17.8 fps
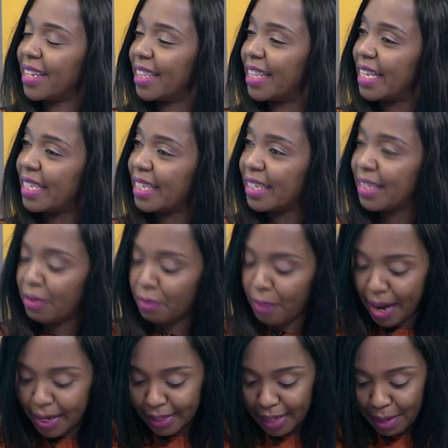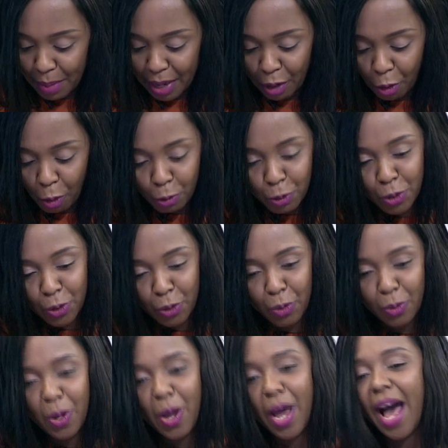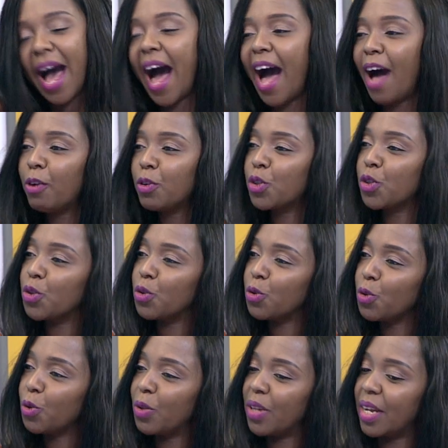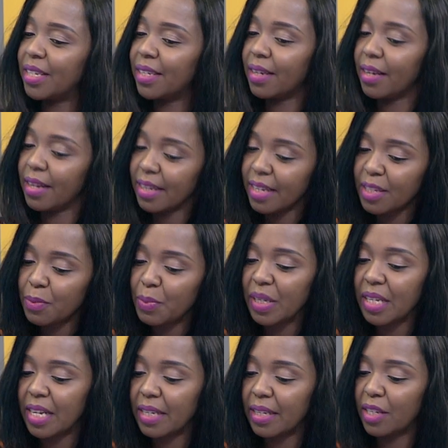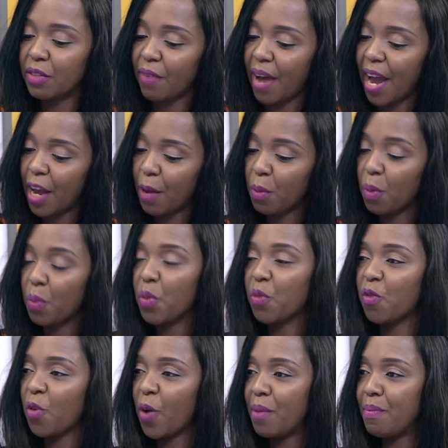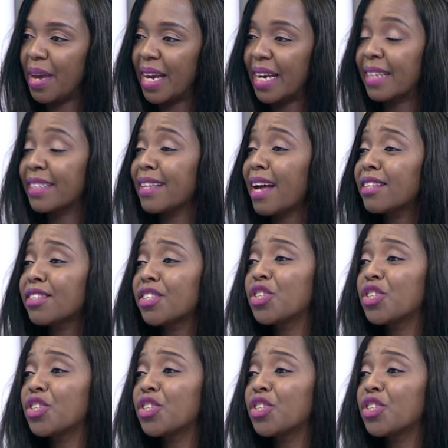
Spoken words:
this is the right time? And also, how do you know that this business is viable before I make such